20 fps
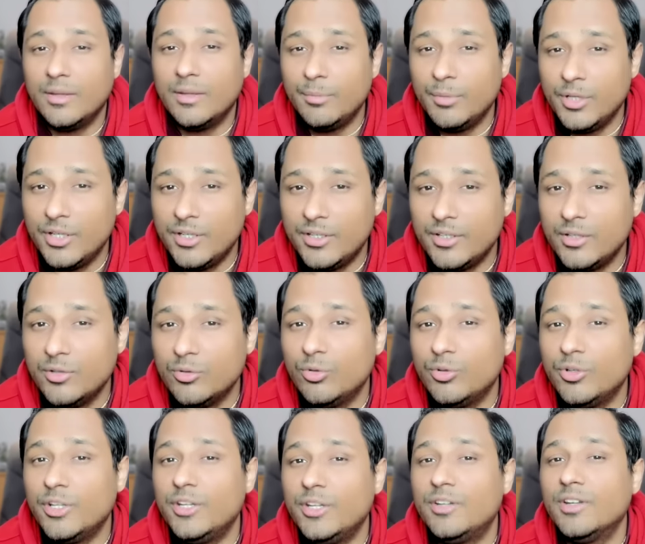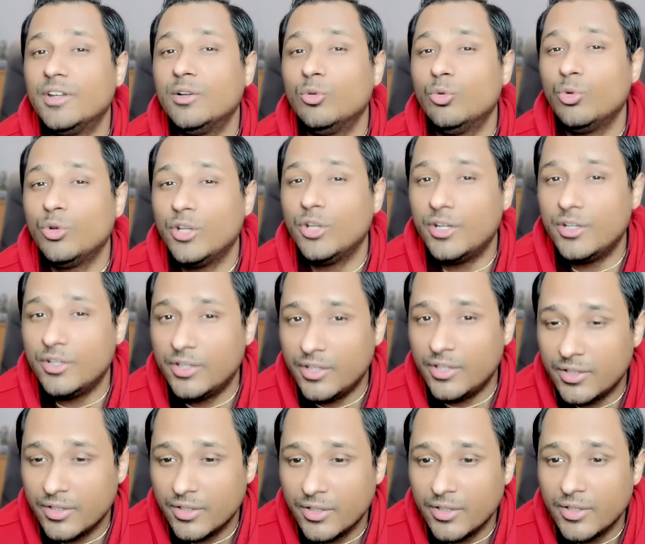ability you know detail
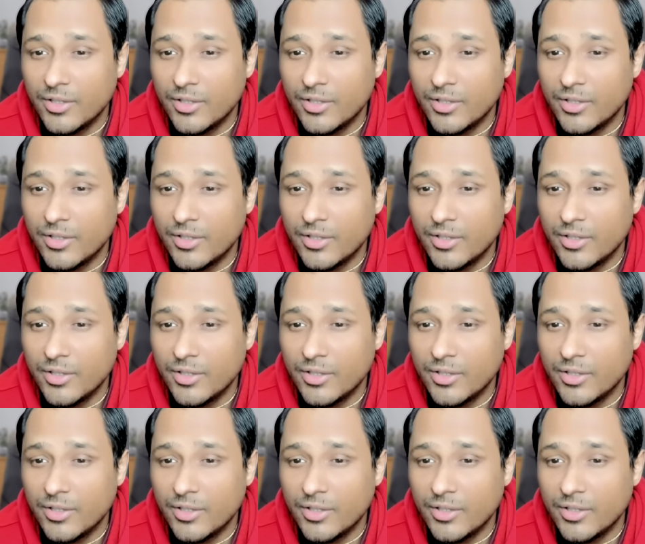oriented